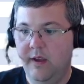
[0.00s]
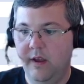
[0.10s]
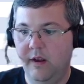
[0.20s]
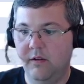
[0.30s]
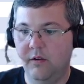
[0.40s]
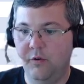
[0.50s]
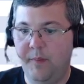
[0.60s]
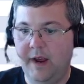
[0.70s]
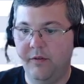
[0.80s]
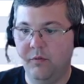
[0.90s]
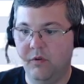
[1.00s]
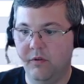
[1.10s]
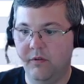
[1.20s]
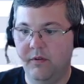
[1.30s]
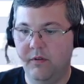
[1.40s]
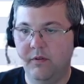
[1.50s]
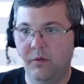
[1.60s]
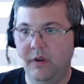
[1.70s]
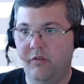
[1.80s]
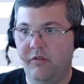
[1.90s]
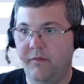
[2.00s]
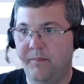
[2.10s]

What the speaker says: include passwords switch.